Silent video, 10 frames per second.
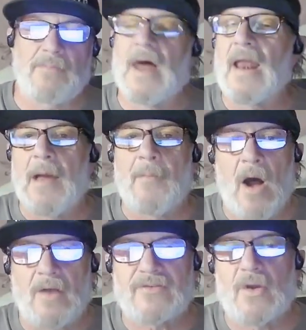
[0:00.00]
but I'm
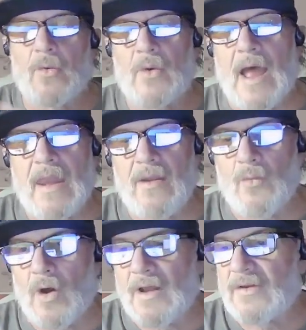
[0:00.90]
also
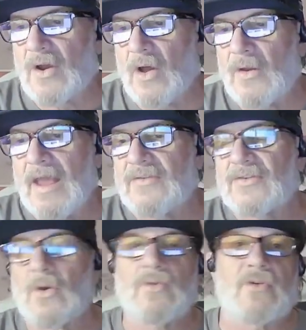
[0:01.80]
writing one called A
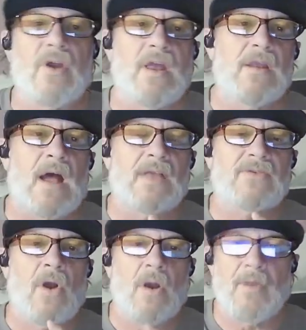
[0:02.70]
Soldier in
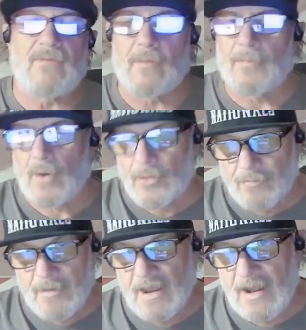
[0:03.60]
God's Army for both
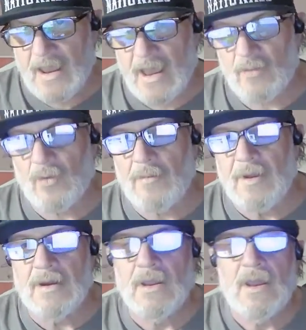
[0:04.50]
men and women.